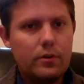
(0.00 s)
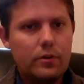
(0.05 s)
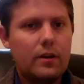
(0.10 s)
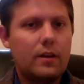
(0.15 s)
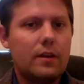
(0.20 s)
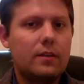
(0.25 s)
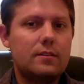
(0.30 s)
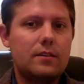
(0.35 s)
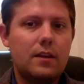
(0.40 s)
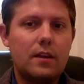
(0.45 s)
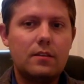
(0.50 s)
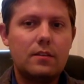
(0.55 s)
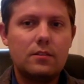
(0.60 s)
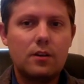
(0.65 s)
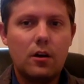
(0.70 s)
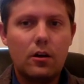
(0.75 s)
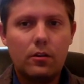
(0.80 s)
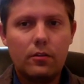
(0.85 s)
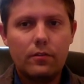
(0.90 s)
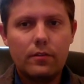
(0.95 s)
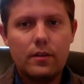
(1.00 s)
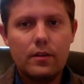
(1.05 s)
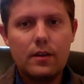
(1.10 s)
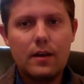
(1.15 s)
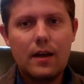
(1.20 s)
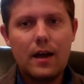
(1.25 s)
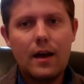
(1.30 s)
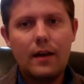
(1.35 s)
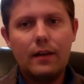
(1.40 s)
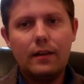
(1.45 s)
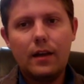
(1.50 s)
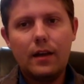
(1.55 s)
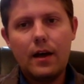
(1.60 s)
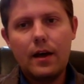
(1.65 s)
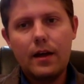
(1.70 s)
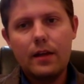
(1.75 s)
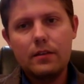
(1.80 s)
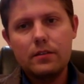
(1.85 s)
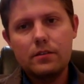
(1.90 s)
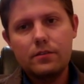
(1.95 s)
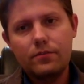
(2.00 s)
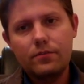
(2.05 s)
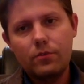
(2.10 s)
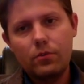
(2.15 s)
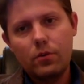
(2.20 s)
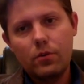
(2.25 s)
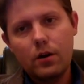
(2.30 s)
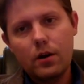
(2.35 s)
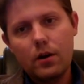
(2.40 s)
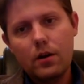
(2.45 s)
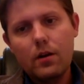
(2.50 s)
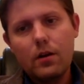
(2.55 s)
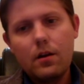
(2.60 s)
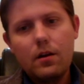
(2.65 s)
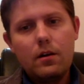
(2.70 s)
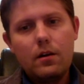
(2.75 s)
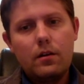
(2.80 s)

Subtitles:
It contains all of the guidelines for